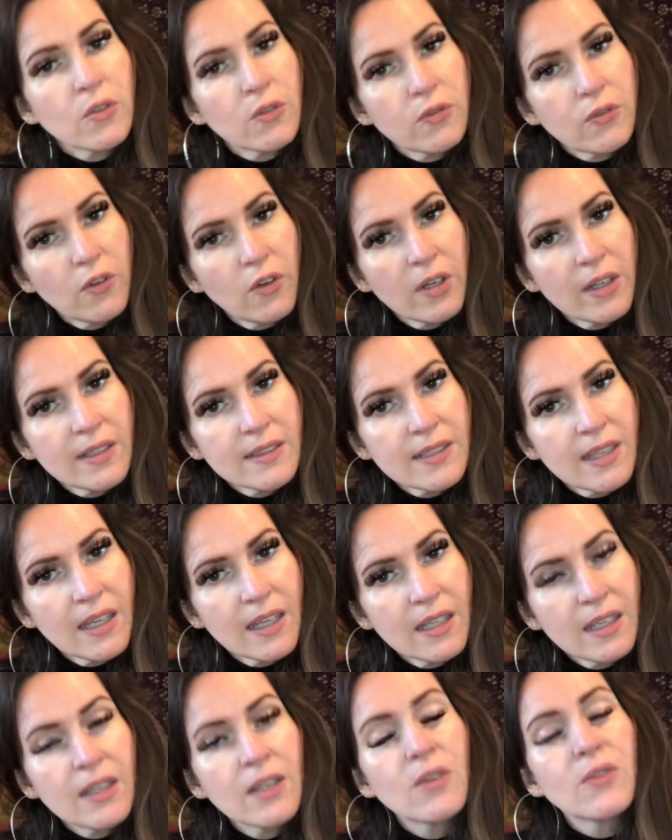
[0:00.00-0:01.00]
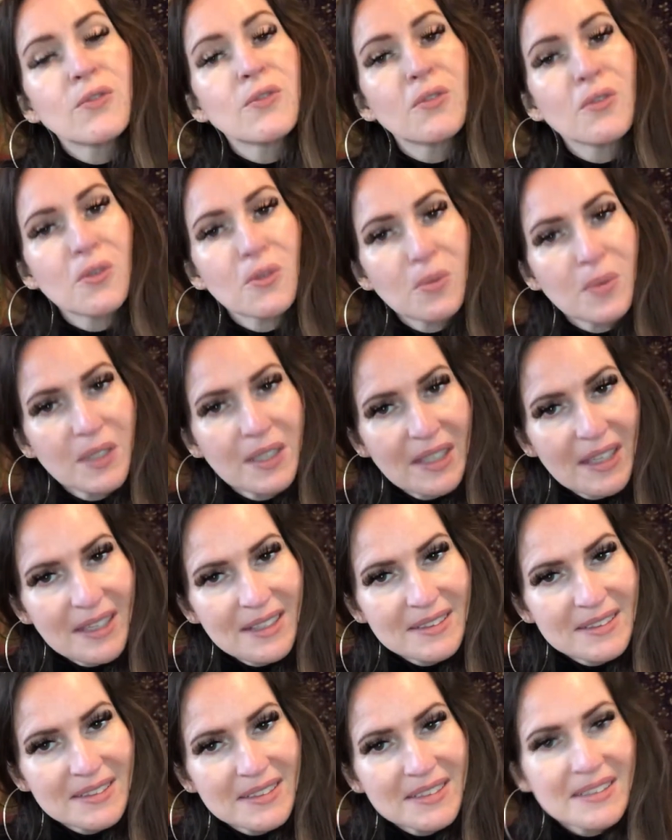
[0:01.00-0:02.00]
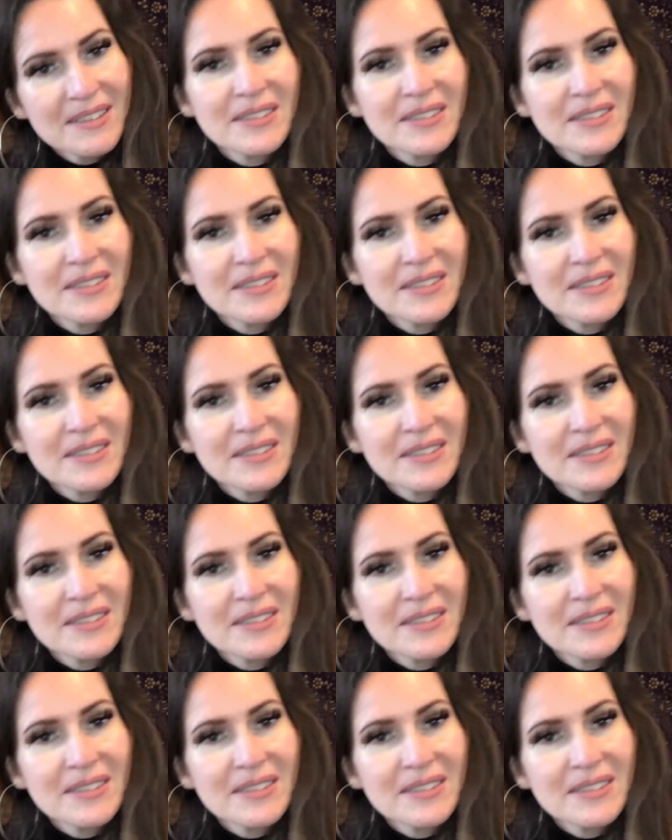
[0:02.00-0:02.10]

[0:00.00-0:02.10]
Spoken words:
Friday, for your weekend.